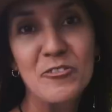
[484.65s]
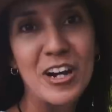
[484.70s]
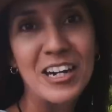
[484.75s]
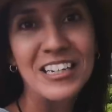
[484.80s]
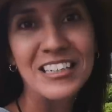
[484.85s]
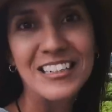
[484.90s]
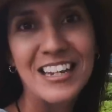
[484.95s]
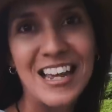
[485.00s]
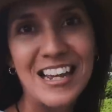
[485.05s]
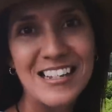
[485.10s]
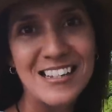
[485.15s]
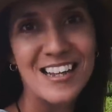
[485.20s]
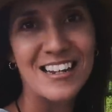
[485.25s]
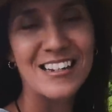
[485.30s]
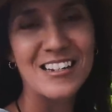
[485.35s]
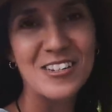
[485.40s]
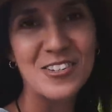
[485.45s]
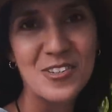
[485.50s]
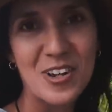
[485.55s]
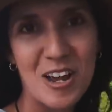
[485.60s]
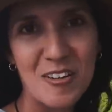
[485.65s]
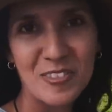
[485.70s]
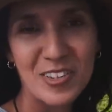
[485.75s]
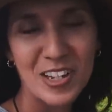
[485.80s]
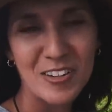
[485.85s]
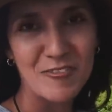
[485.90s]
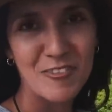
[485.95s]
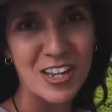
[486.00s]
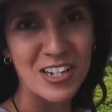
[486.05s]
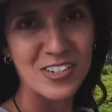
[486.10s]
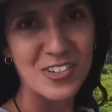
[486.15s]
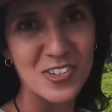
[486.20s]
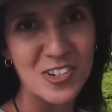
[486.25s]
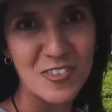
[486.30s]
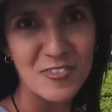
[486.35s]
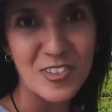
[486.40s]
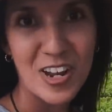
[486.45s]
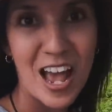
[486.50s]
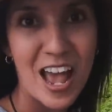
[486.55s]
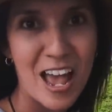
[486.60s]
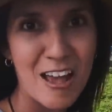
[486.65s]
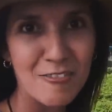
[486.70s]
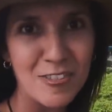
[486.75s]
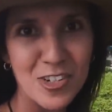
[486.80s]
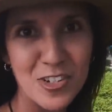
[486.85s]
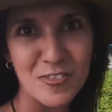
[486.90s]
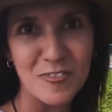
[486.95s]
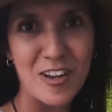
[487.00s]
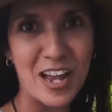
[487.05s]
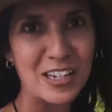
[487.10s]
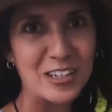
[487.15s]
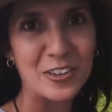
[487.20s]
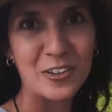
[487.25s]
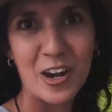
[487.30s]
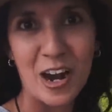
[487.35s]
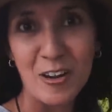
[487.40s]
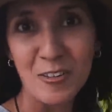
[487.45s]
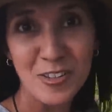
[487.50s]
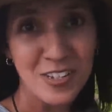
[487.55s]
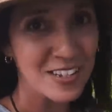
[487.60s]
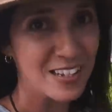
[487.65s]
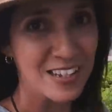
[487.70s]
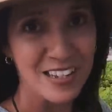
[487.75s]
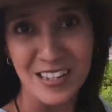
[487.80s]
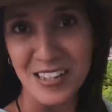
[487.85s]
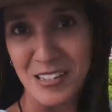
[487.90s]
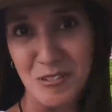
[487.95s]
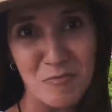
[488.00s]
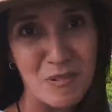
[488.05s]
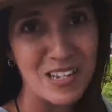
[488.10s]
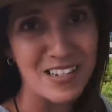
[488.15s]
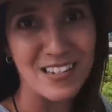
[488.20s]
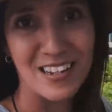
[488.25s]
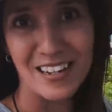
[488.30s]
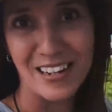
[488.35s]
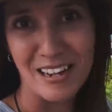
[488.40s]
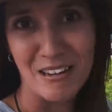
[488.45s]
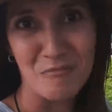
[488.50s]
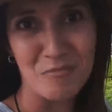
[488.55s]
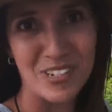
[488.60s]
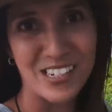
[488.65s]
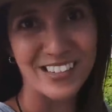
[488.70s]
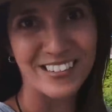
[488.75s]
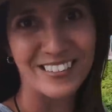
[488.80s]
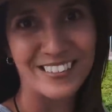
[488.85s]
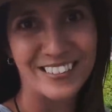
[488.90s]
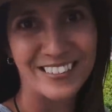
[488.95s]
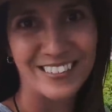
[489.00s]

rainy days, at least you have the advantage of not having to fight crowds. It's basically empty.